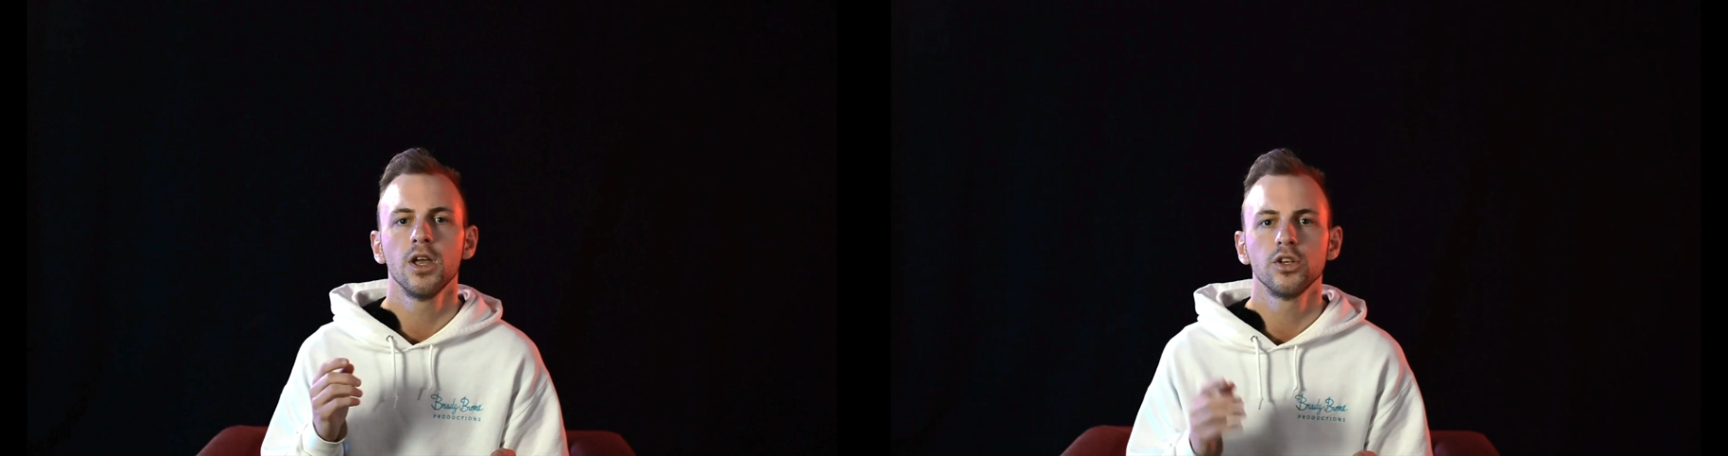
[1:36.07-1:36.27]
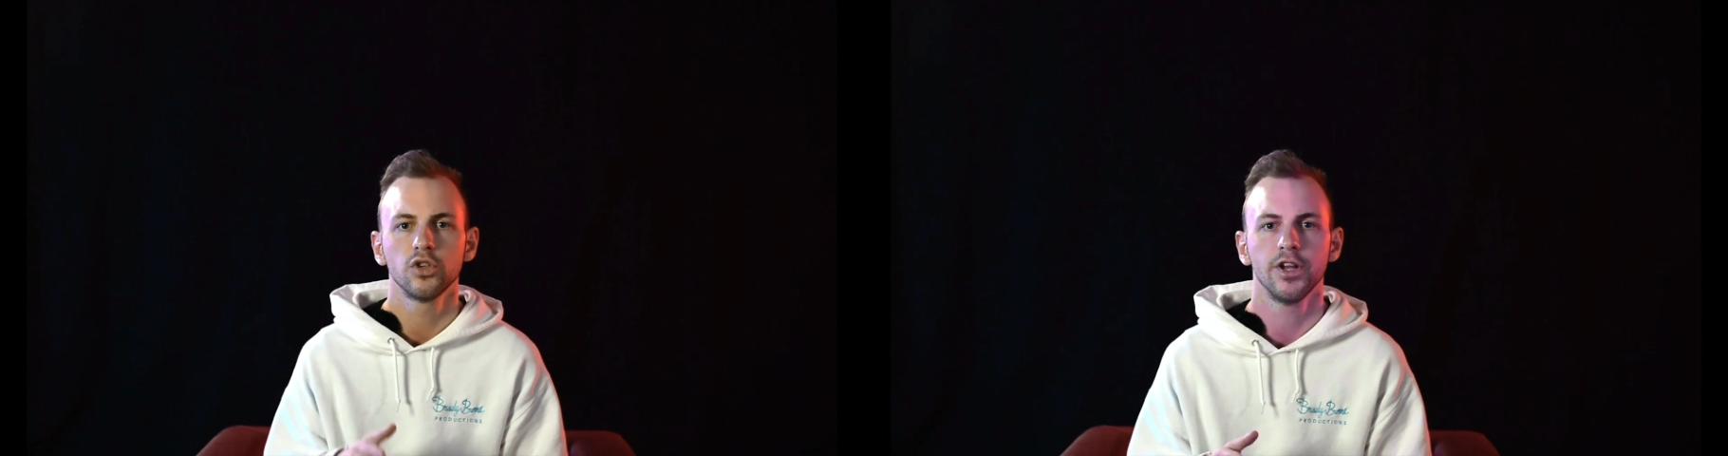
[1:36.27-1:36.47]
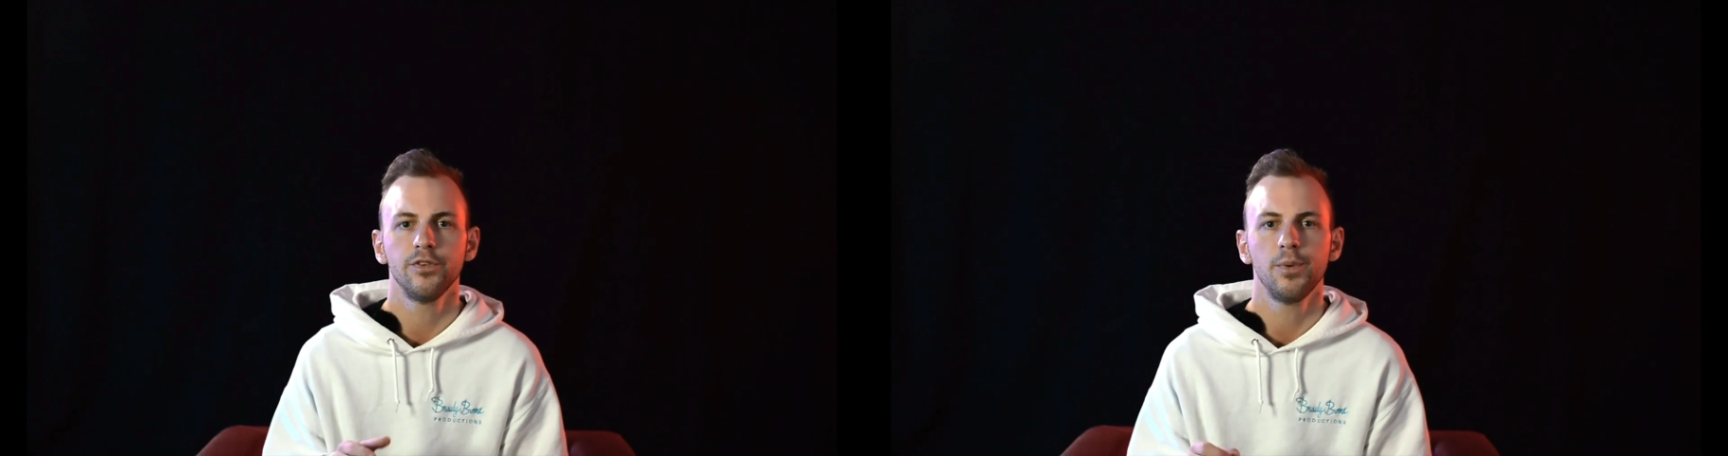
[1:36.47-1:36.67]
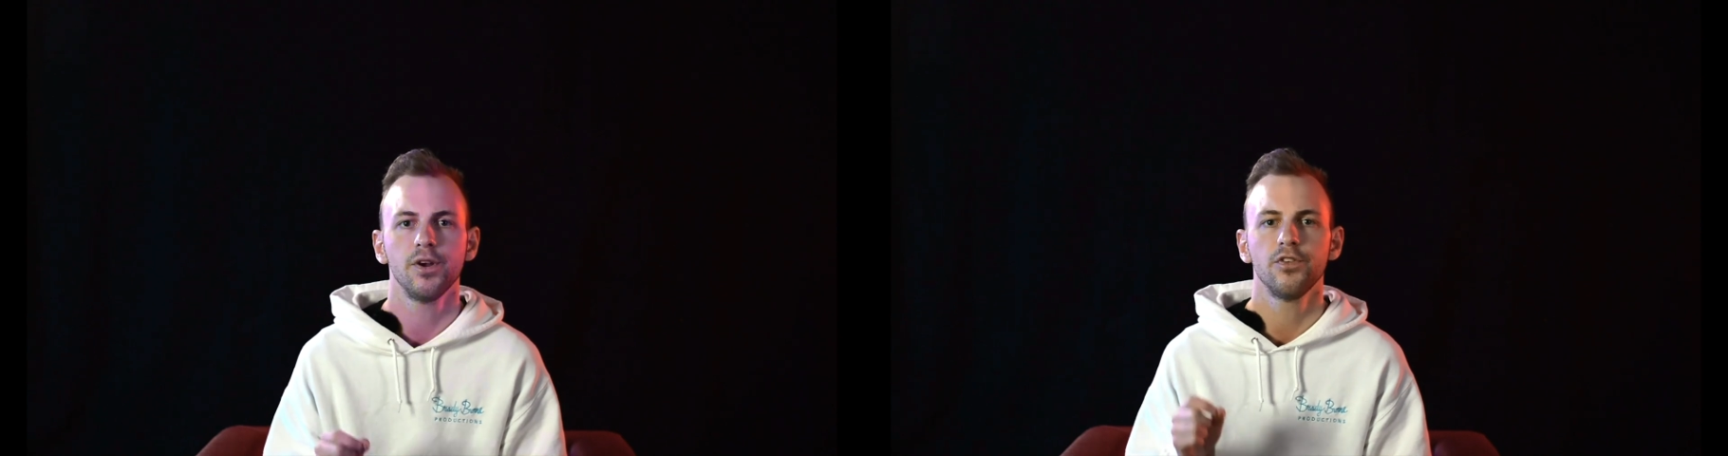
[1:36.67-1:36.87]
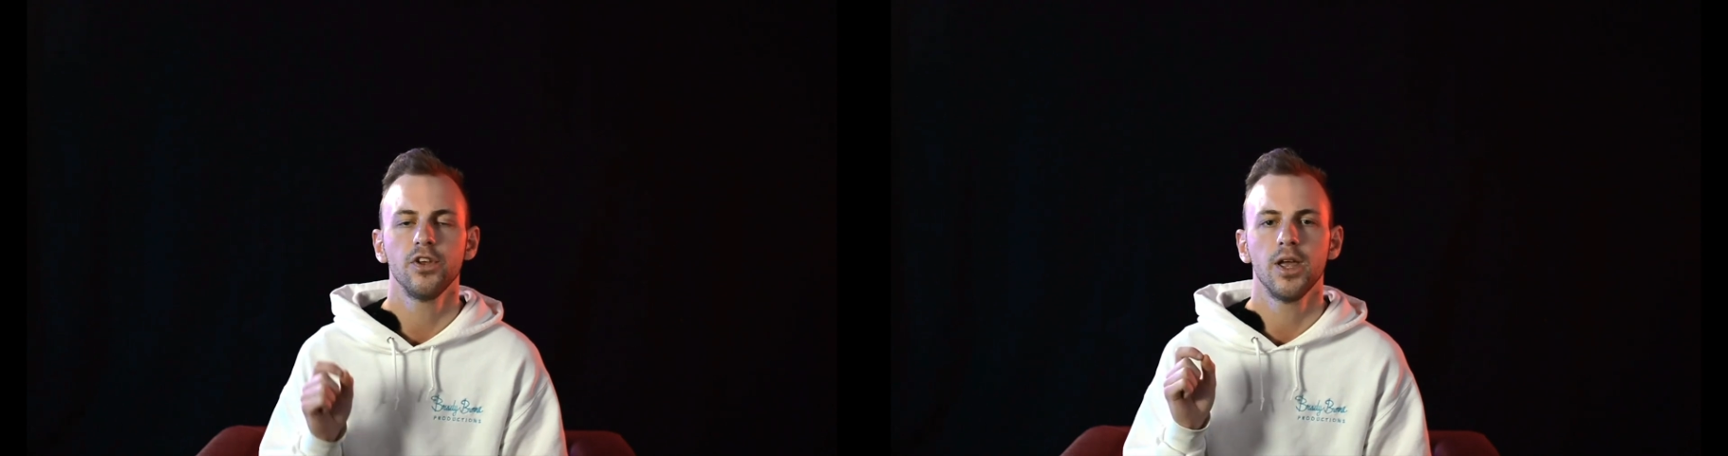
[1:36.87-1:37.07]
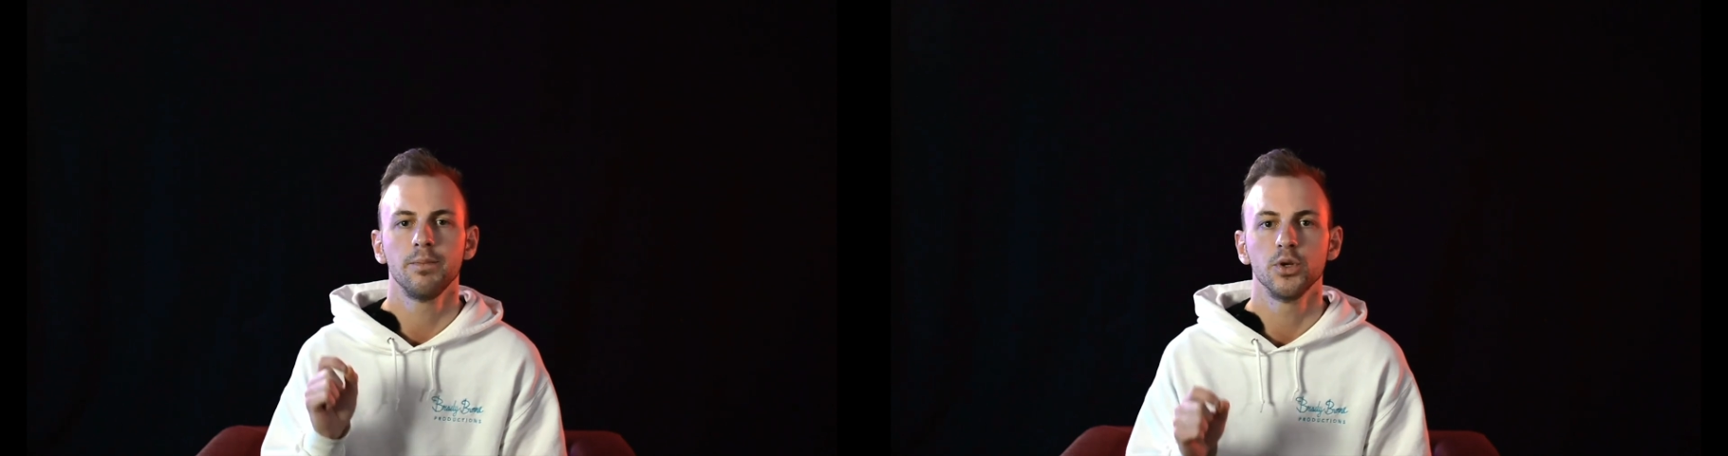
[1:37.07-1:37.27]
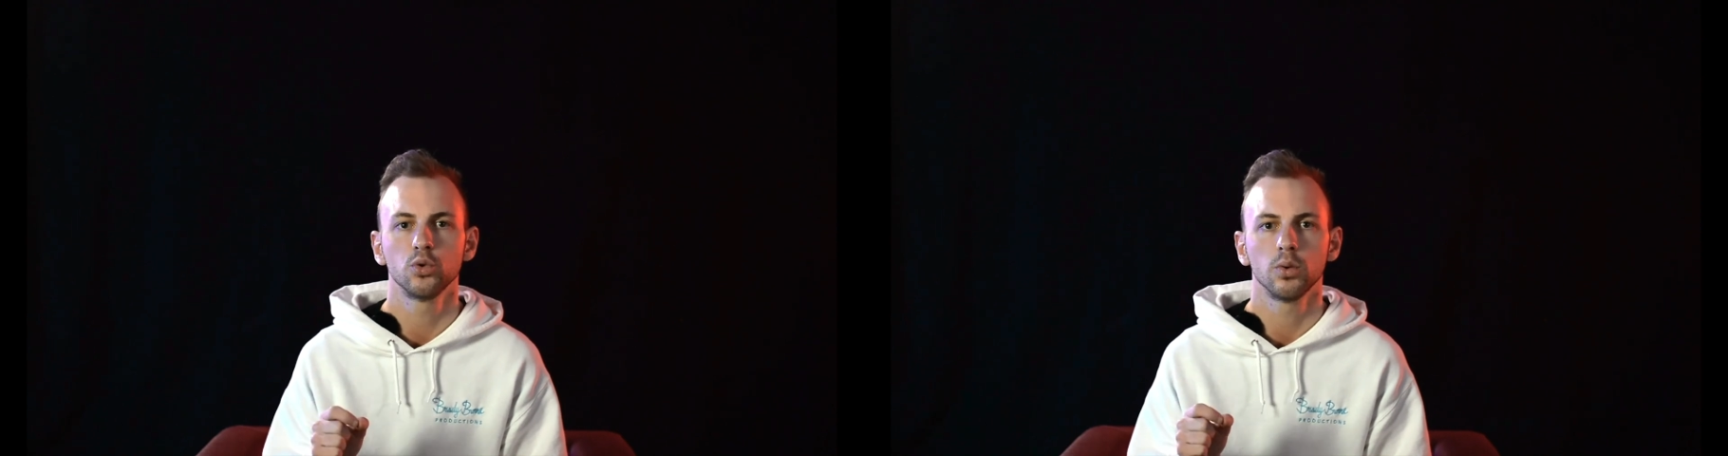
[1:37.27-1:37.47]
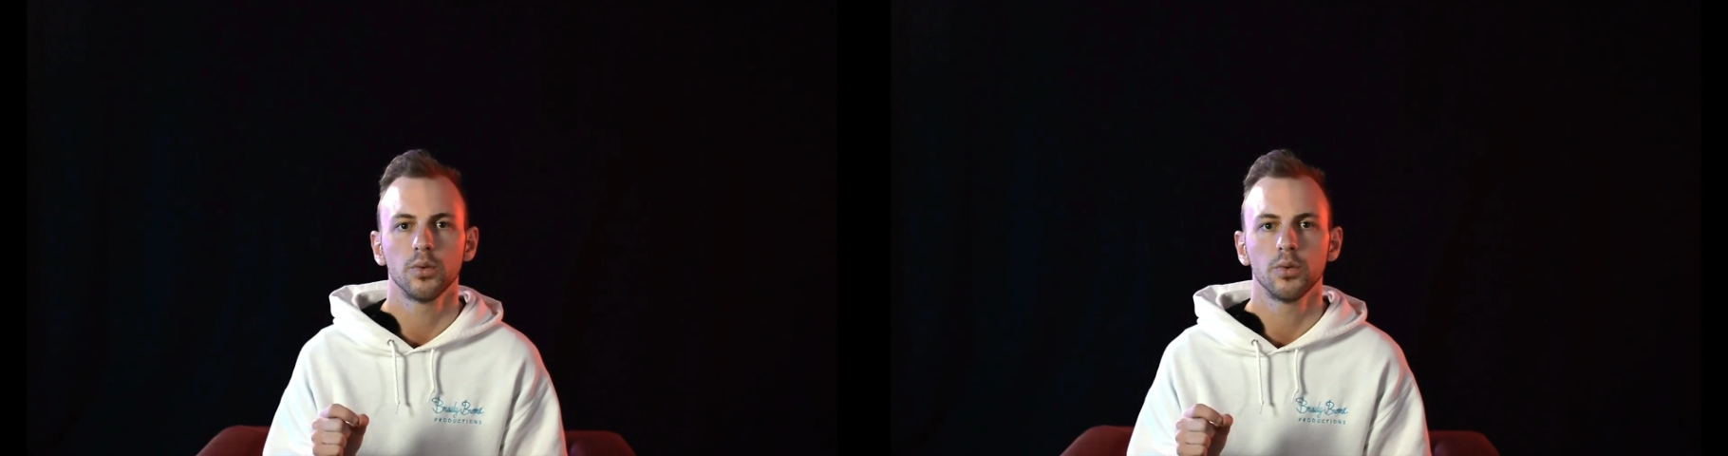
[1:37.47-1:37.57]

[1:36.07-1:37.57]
transparency, and mutual